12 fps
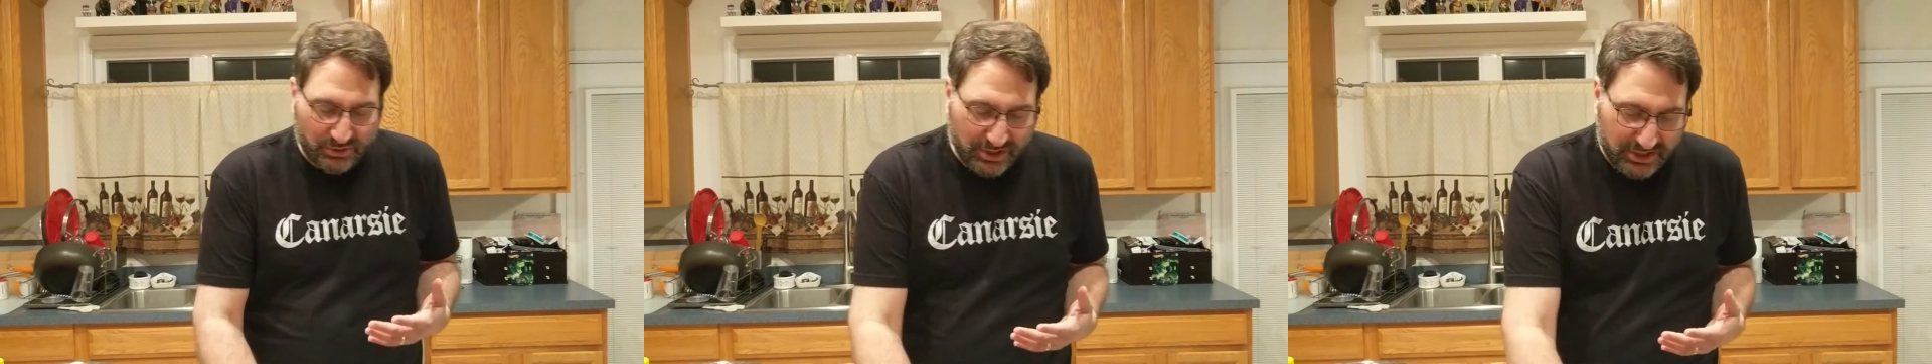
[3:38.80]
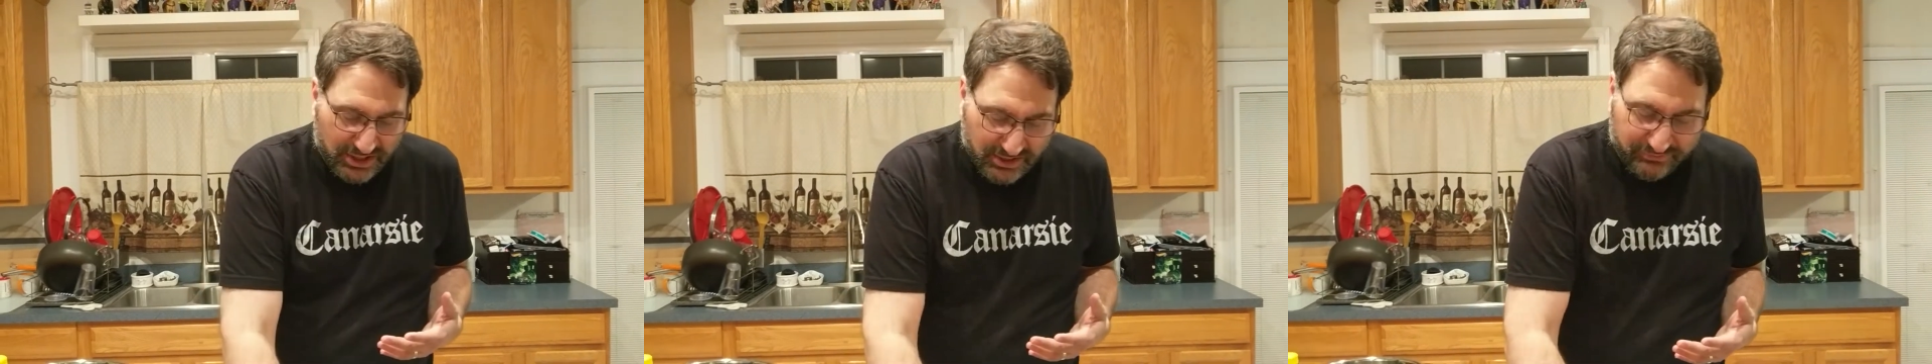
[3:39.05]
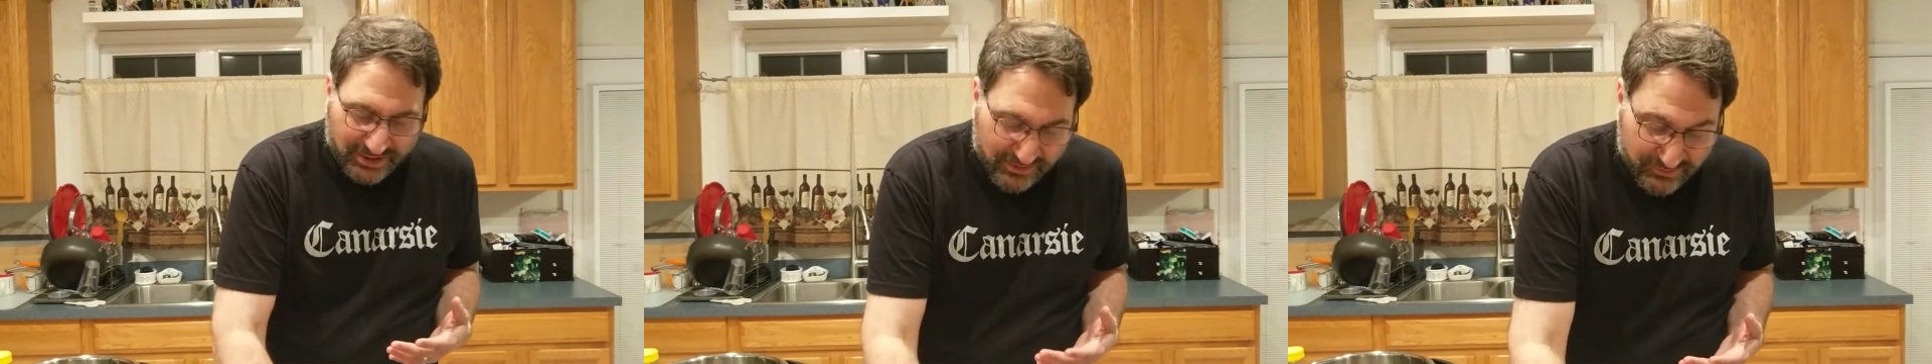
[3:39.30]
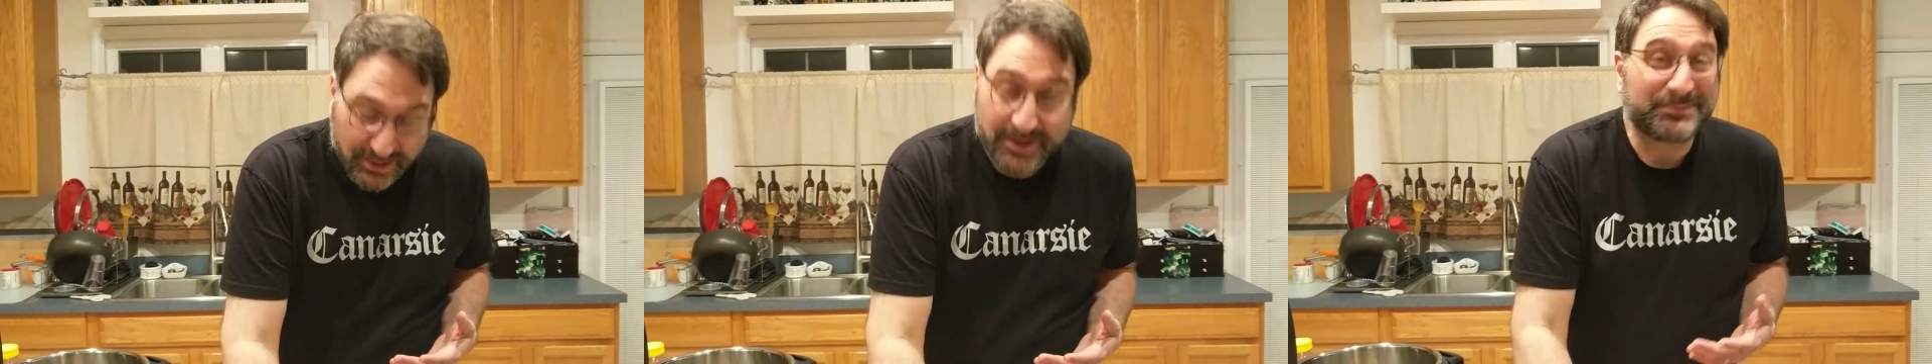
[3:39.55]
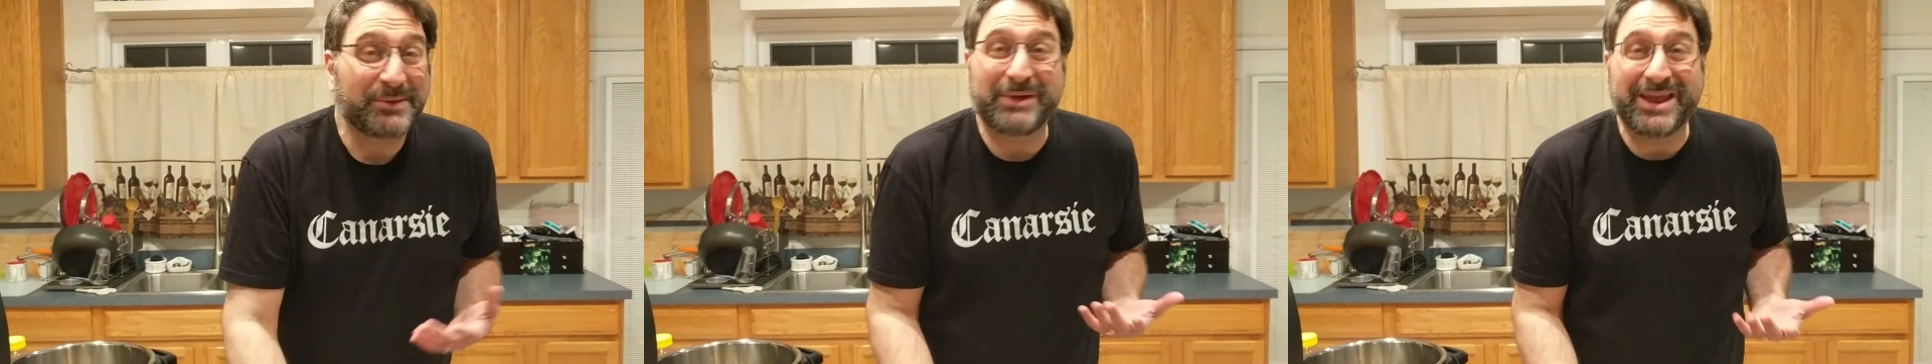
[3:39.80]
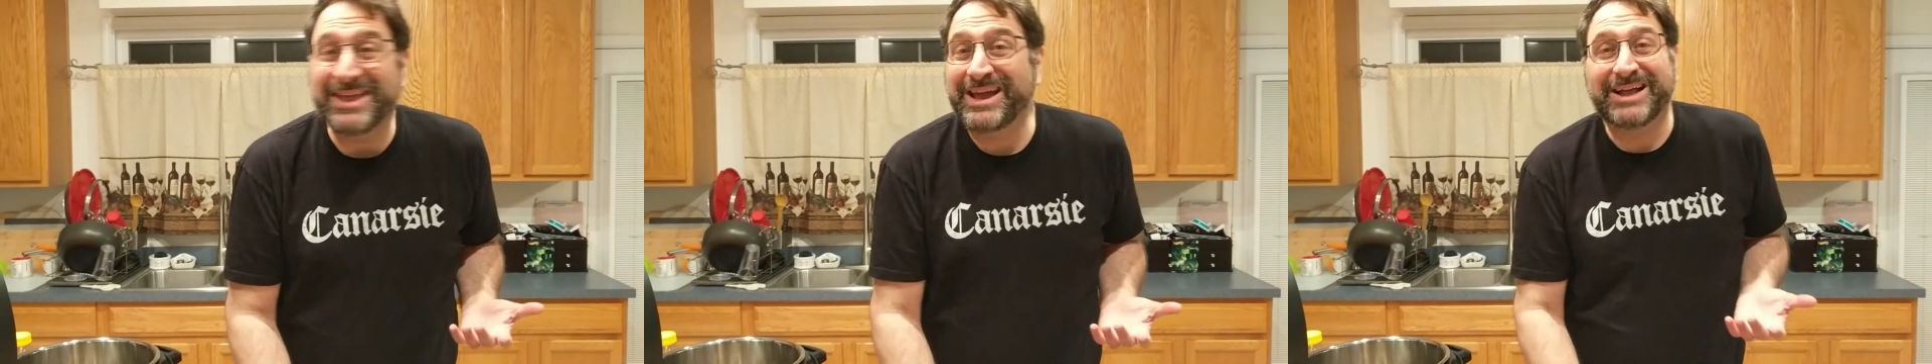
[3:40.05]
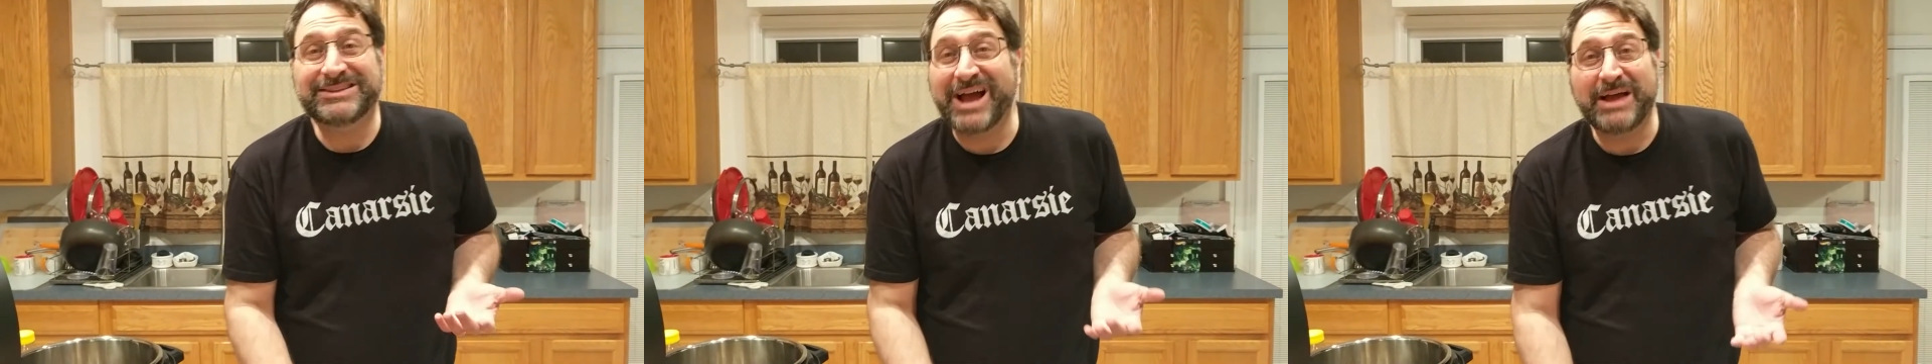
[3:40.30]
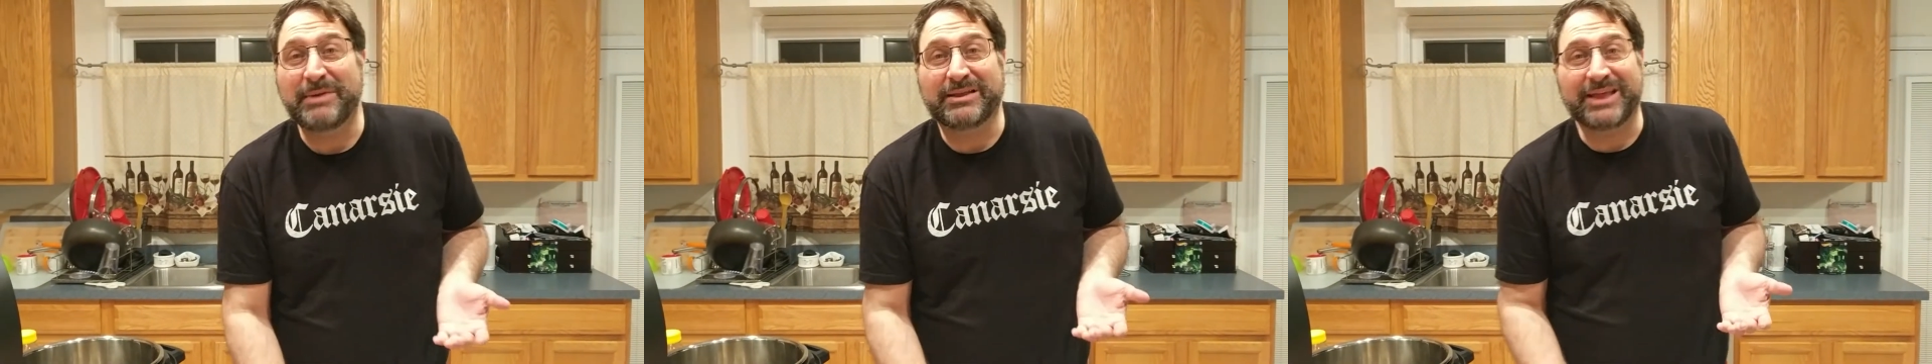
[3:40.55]
soak in there, the flavor. But I ain't got
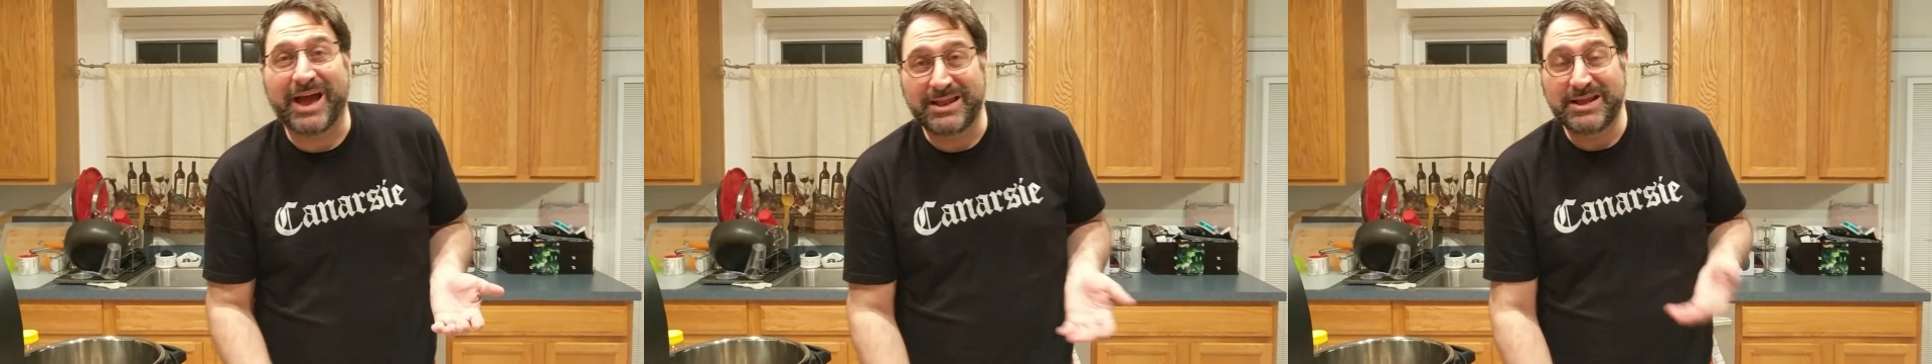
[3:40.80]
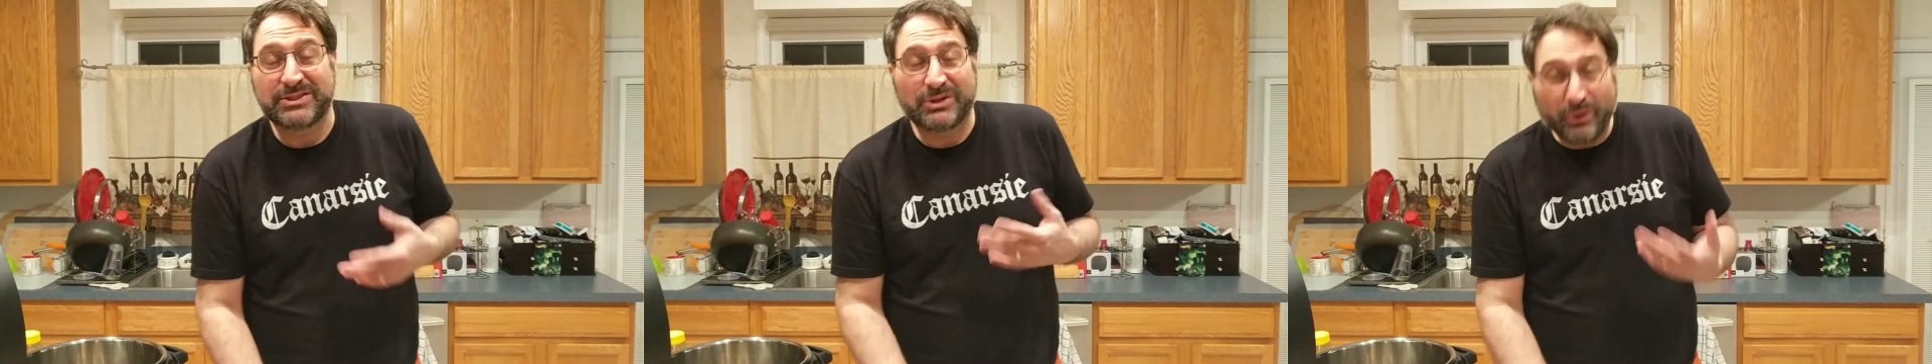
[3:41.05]
time like that.